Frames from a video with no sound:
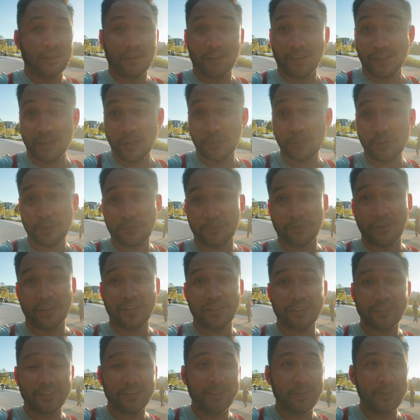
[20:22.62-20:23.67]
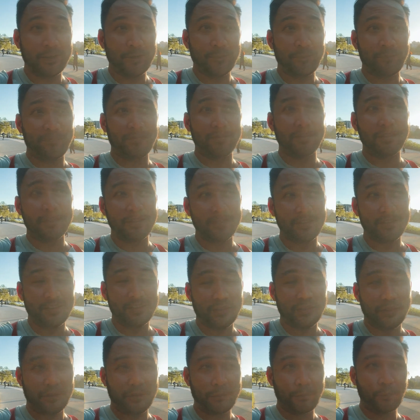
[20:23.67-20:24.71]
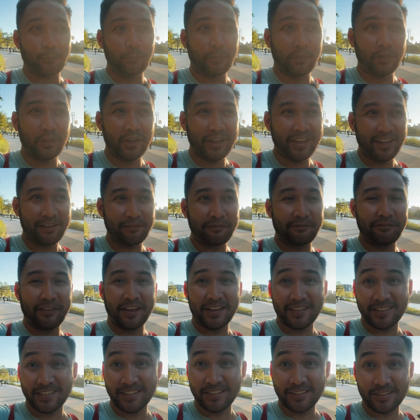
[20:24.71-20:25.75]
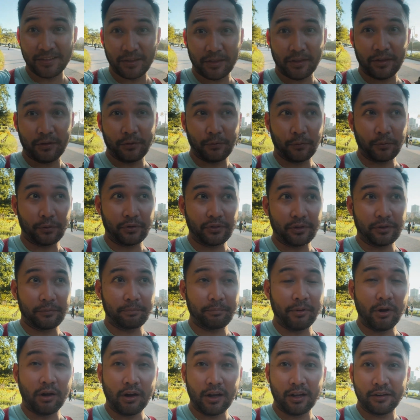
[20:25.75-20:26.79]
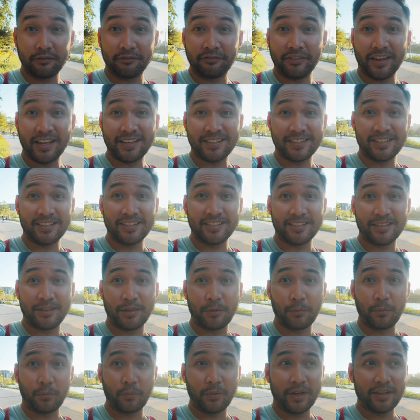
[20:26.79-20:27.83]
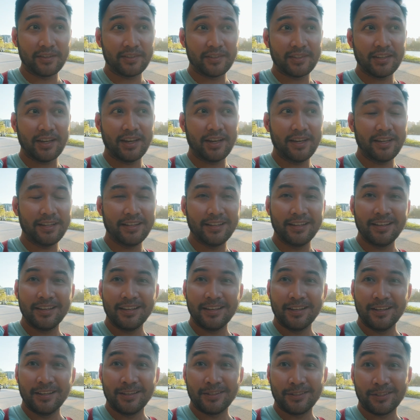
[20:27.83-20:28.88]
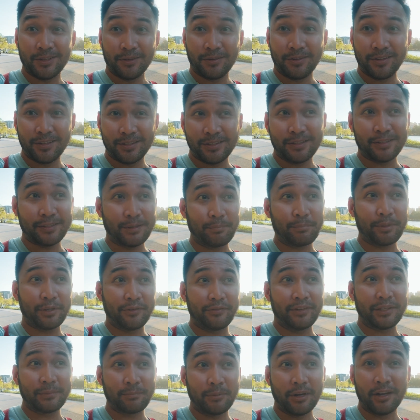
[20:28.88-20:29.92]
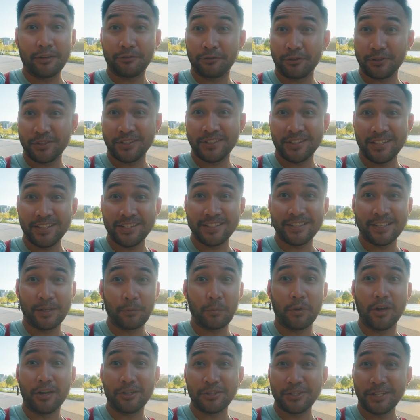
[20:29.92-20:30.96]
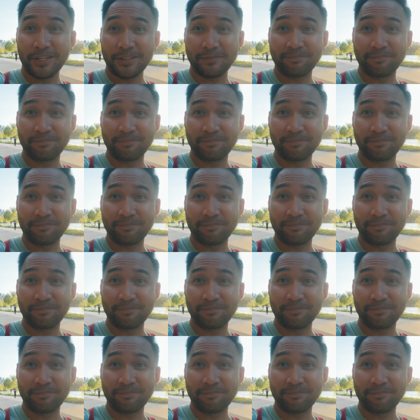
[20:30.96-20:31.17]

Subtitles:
And I was right. The lake faces, or the pond faces, the west side. So this is a perfect spot for sunset watching.